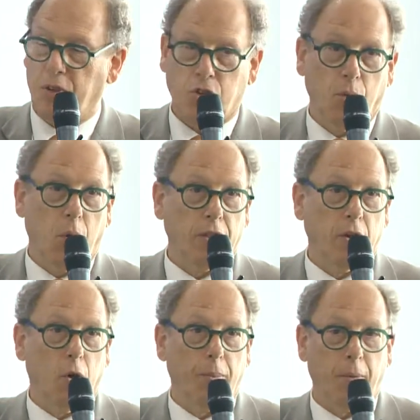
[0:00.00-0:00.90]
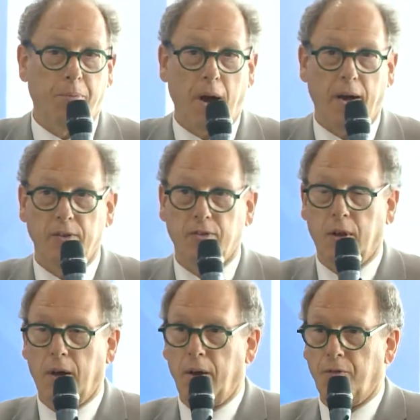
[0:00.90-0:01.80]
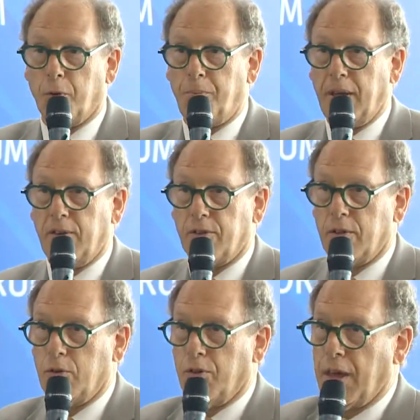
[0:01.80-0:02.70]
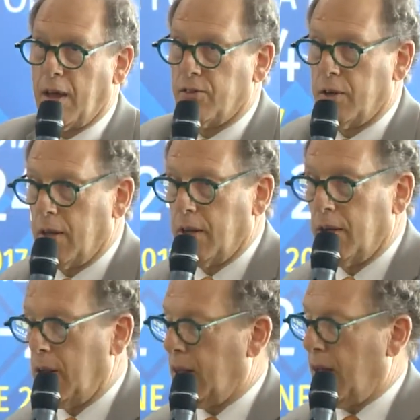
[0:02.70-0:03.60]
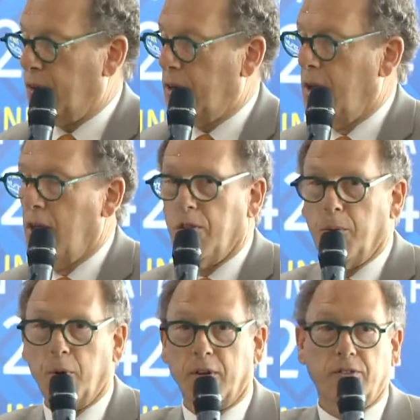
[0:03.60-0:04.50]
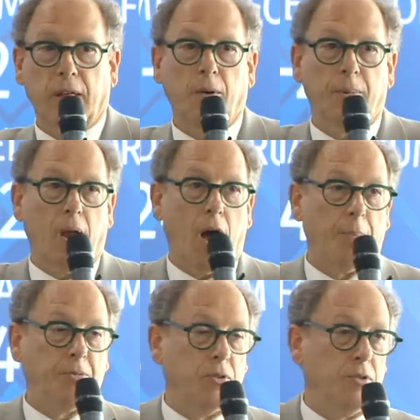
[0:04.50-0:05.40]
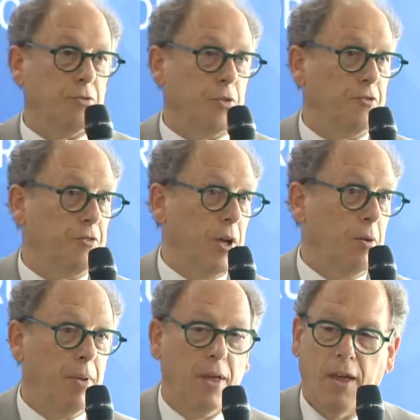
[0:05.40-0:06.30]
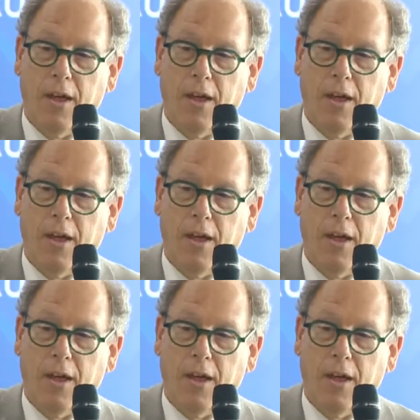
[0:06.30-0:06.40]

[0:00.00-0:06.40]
she won the Nobel Prize for Peace in 2011. The book has now been optioned for film.